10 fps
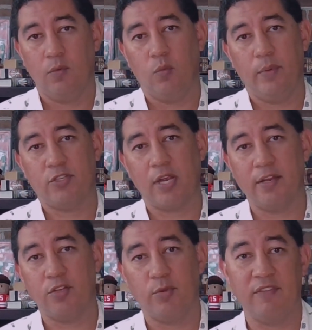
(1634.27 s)
when we try
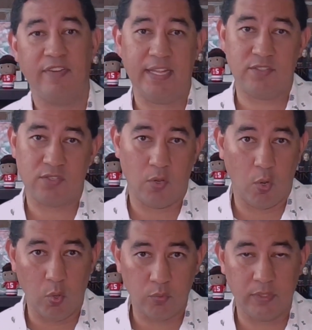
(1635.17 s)
to do events
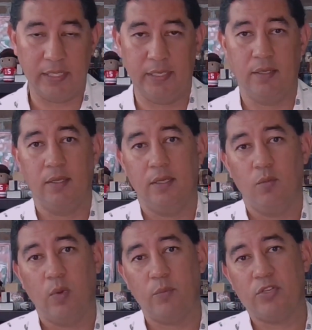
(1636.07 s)
only,
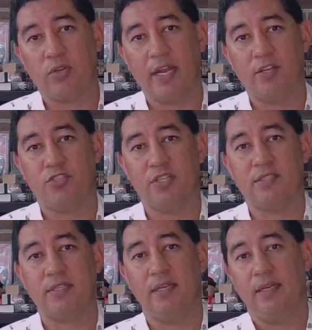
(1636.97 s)
when we try to just